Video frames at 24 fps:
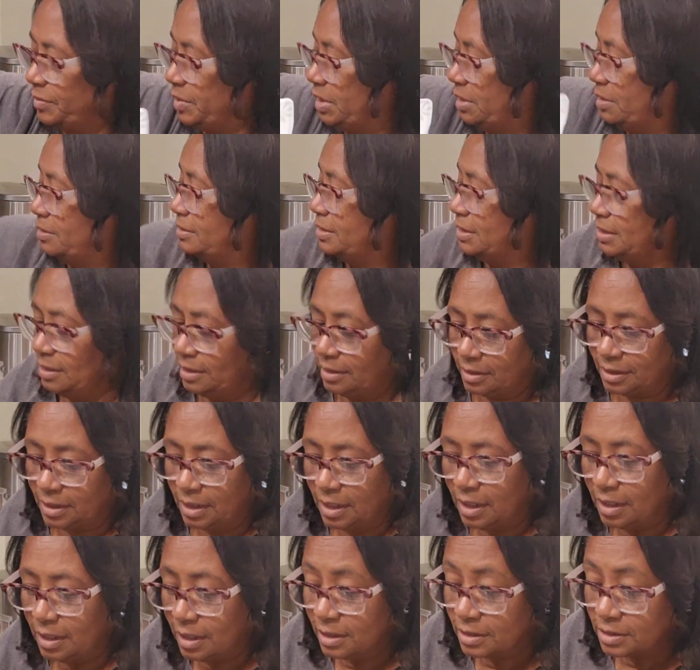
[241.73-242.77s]
All right,
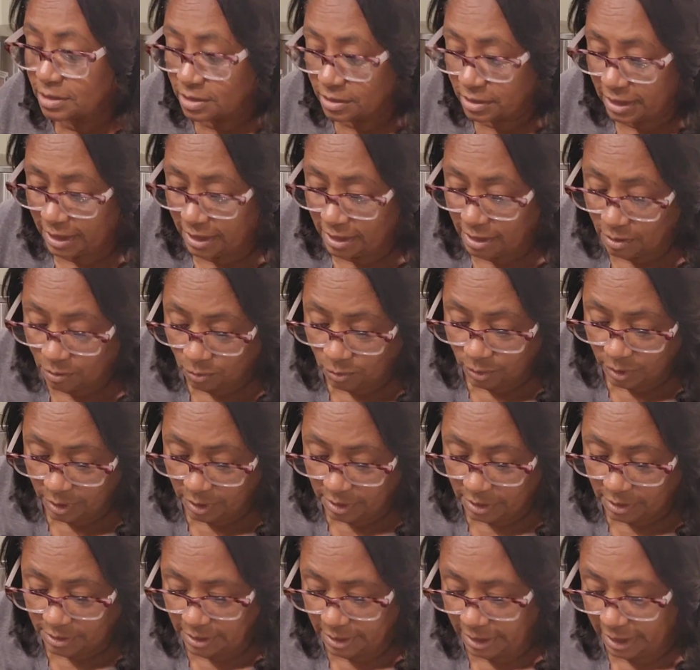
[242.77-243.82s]
so they had
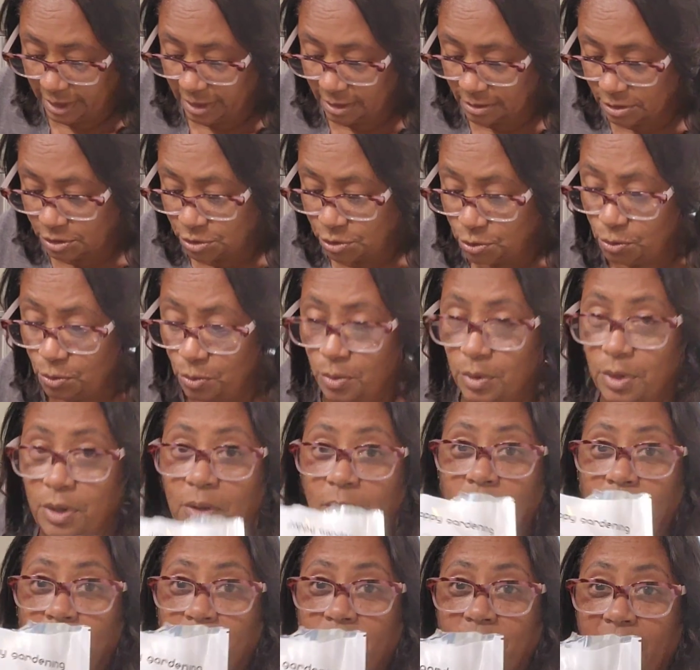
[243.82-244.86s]
one, they had two
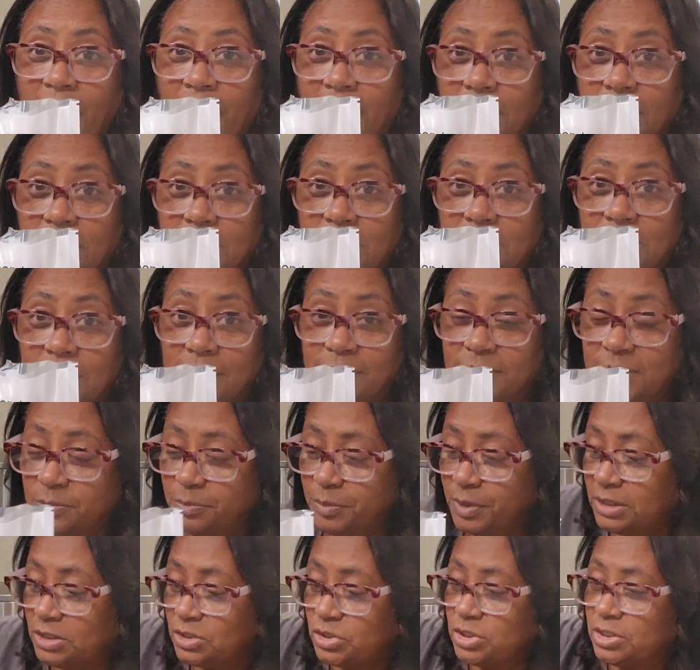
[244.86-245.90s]
packages of
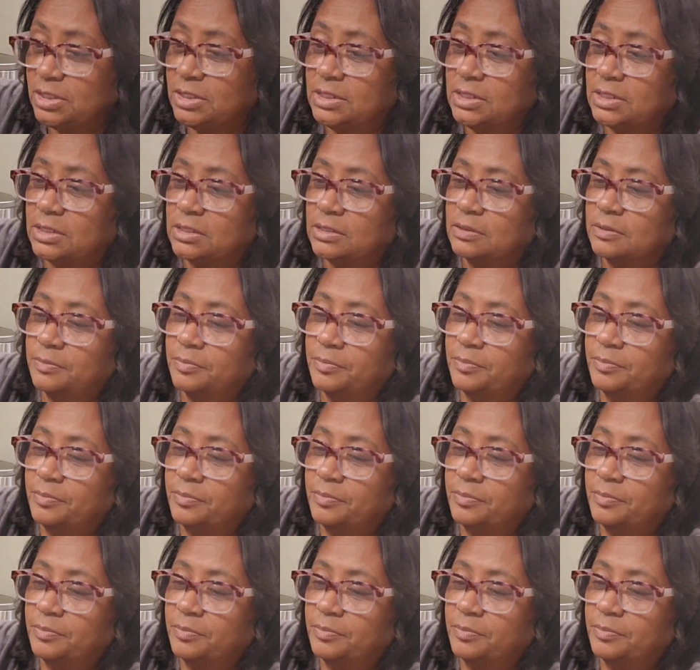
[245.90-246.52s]
sponges.